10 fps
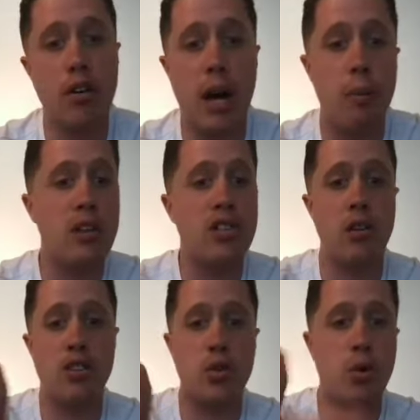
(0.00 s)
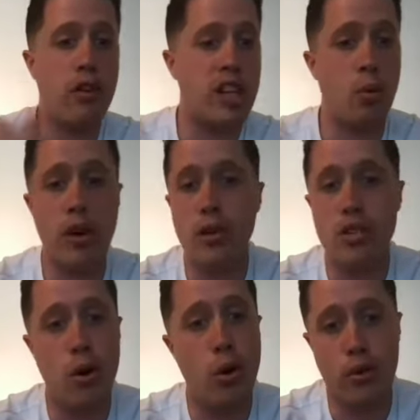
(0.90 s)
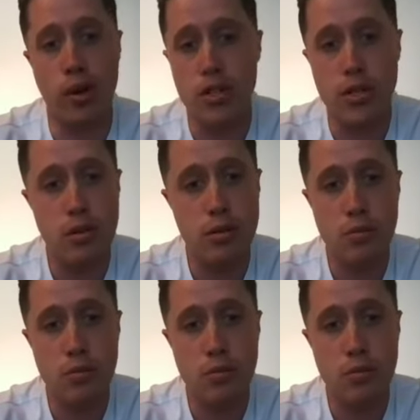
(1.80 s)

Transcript: around when you tell a story like the one you just told, Chris.